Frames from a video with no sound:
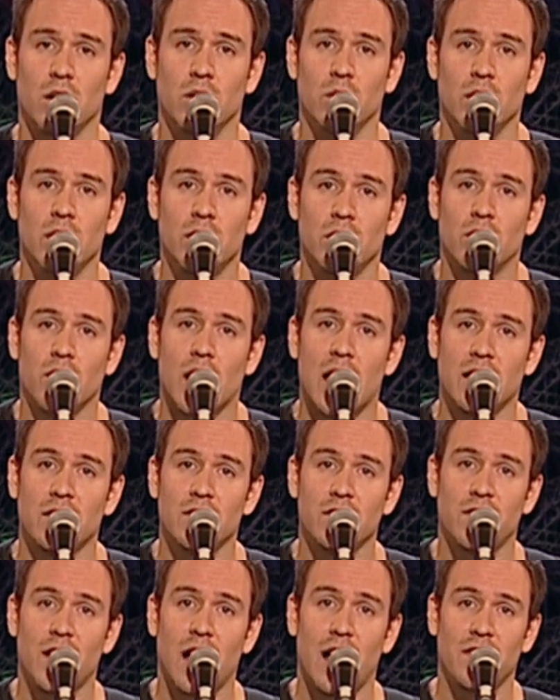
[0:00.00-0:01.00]
When
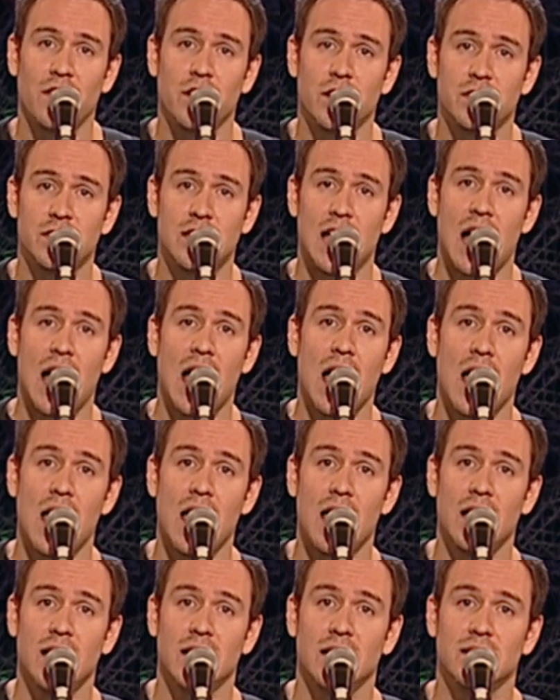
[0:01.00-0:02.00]
grandfather
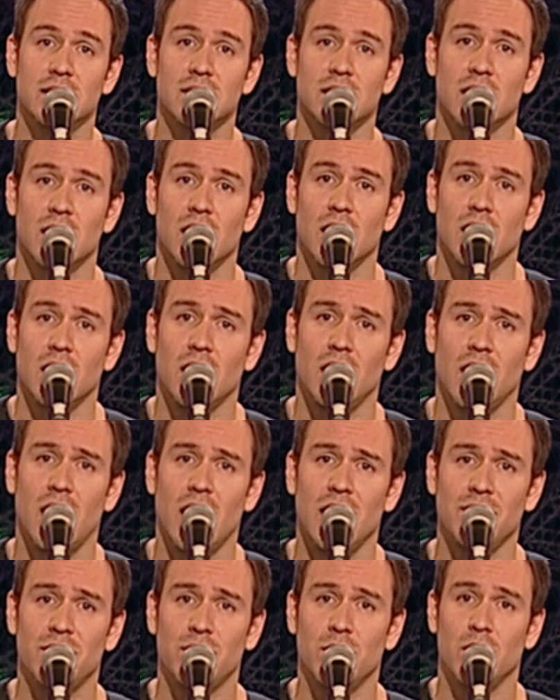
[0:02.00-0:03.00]
dies,
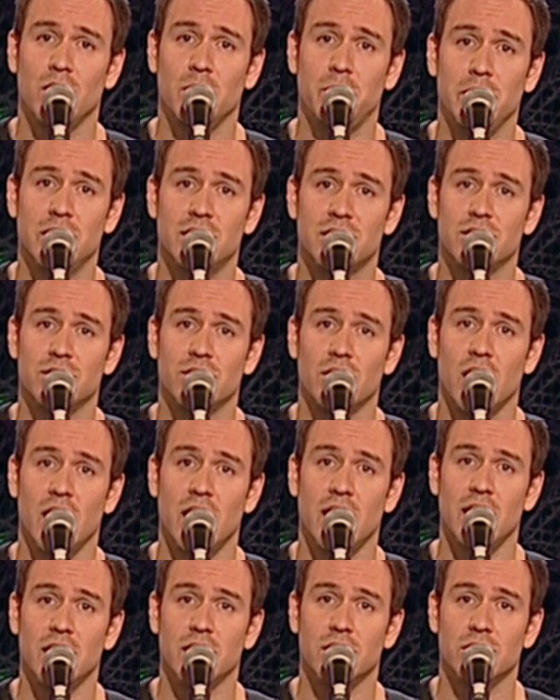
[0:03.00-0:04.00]
life will be
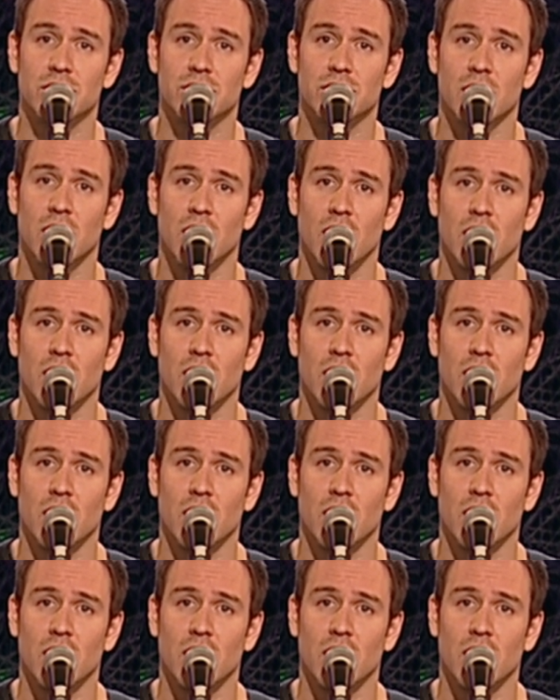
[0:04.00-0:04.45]
strange.